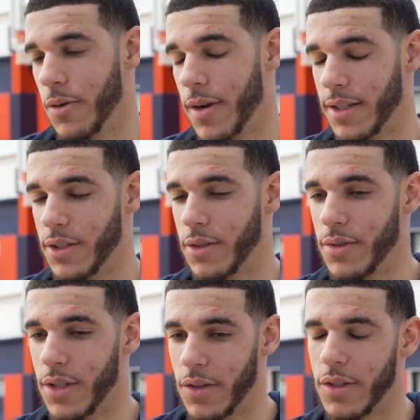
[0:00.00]
know, when I
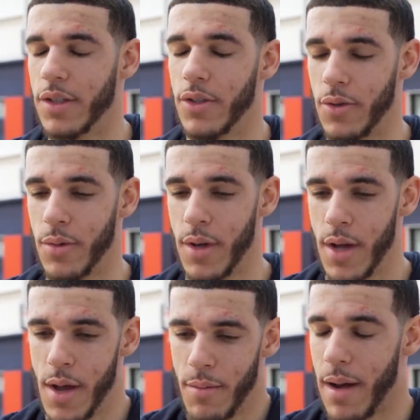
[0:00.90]
shoot. So those are the two
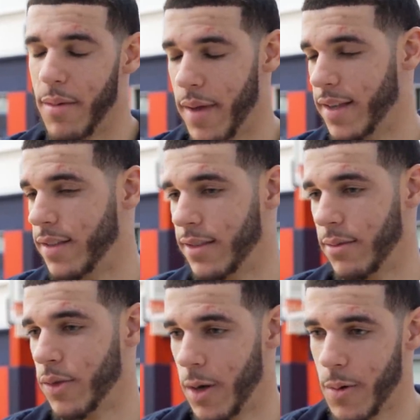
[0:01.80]
probably biggest things
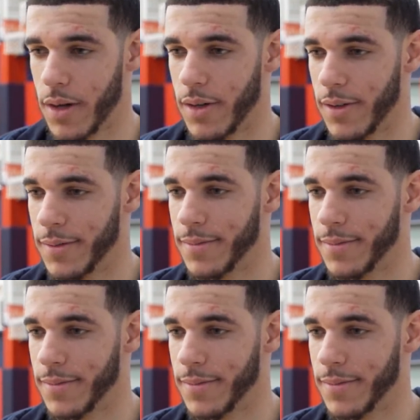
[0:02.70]
I'm trying to work on.